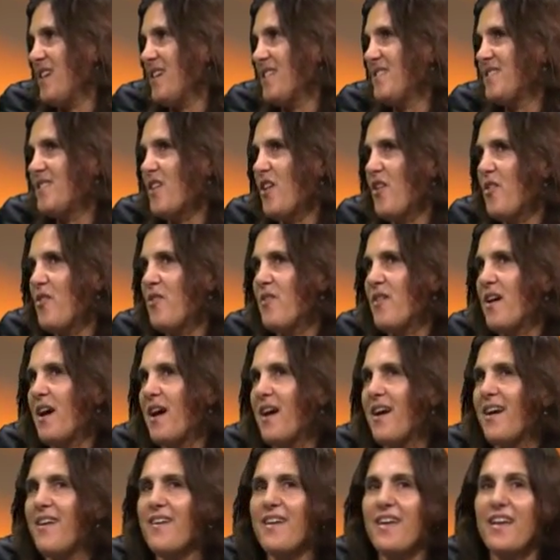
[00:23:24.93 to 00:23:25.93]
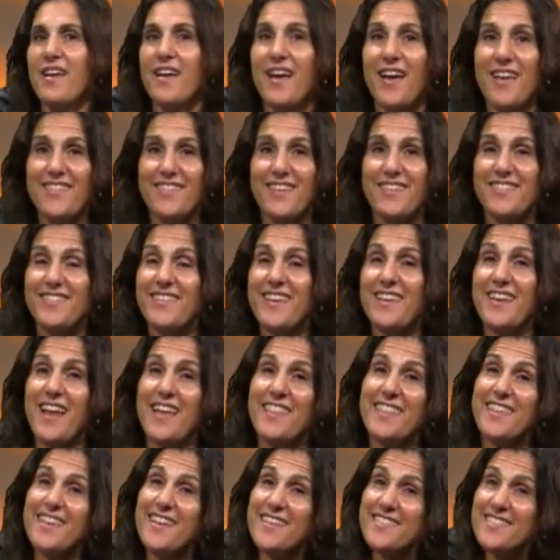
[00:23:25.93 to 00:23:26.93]
So as I said, I
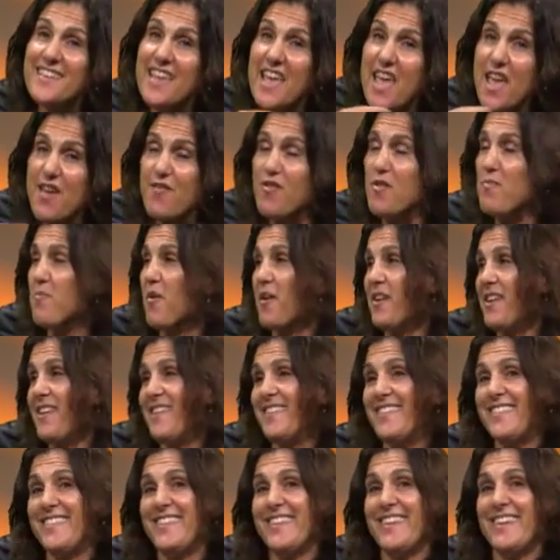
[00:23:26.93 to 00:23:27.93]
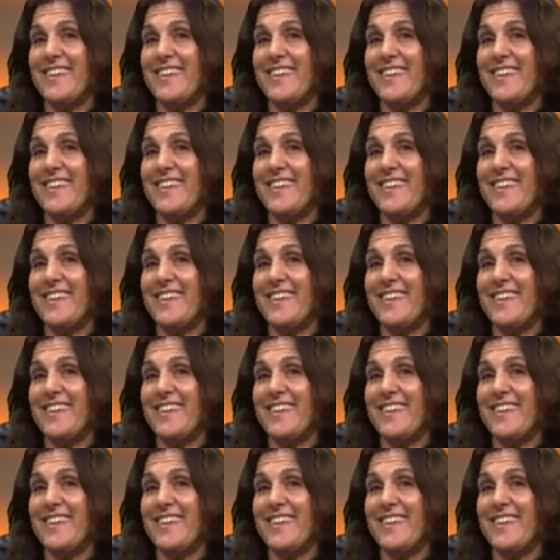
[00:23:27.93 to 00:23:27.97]
think it's everybody's